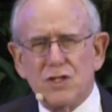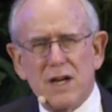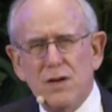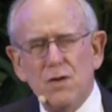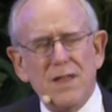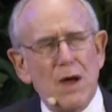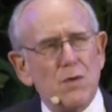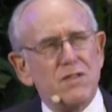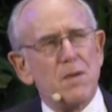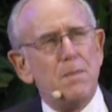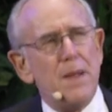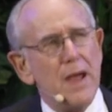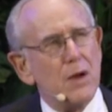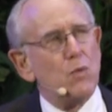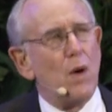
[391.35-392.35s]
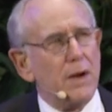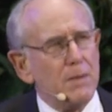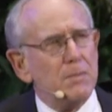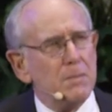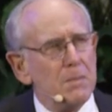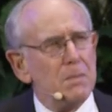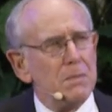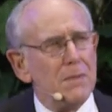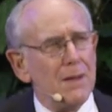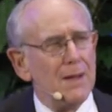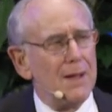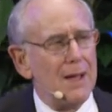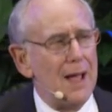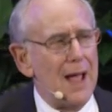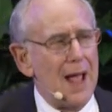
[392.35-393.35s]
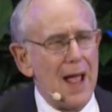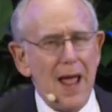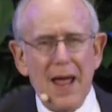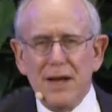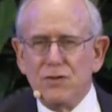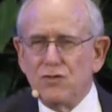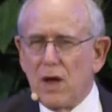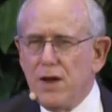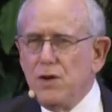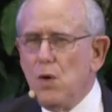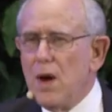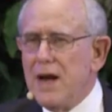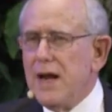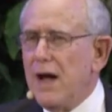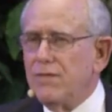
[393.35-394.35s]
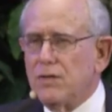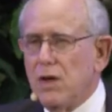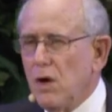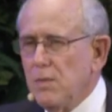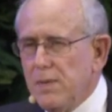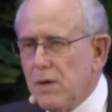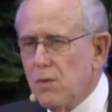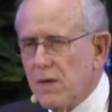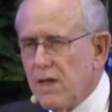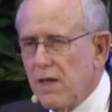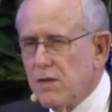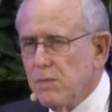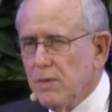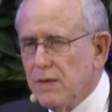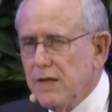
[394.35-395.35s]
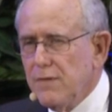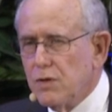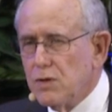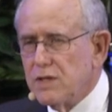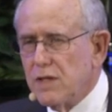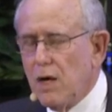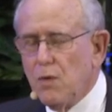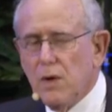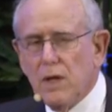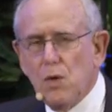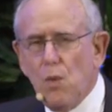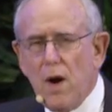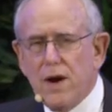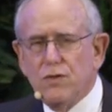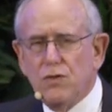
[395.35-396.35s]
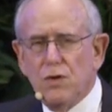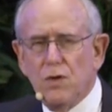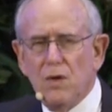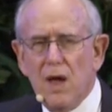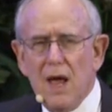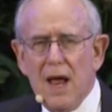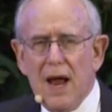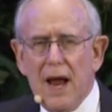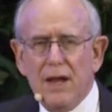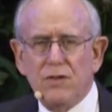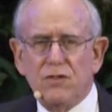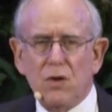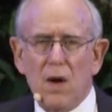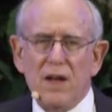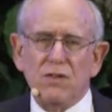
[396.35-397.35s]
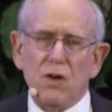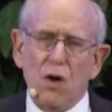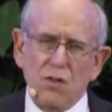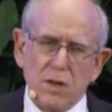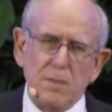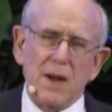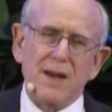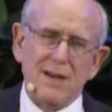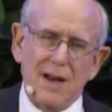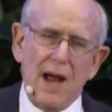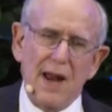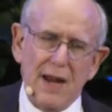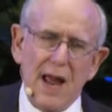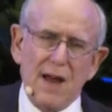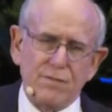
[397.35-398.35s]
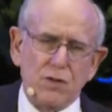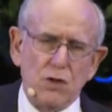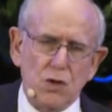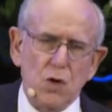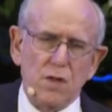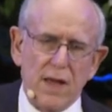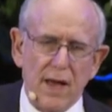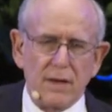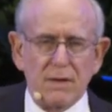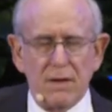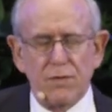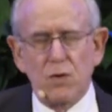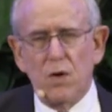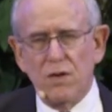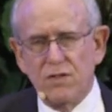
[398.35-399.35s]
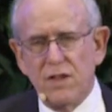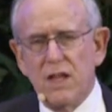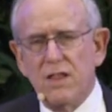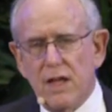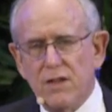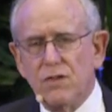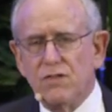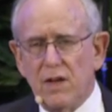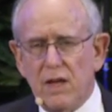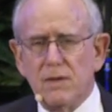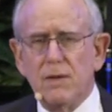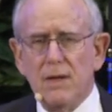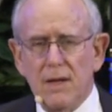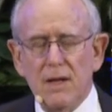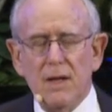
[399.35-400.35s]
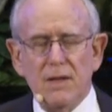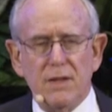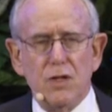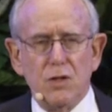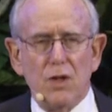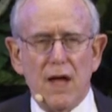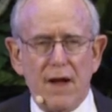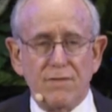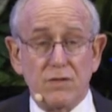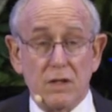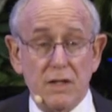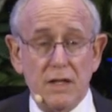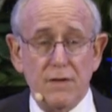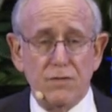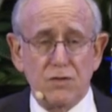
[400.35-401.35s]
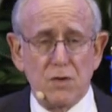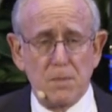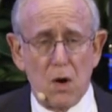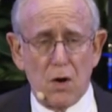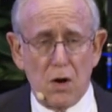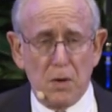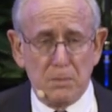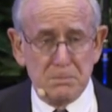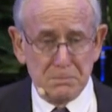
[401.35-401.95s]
I knew that was a bad one. And so I knew I'd have to go meet with other believers, and I really wanted to. And so I told them I'd have to do that. And of course, they then said, "Then you'll have to leave tomorrow."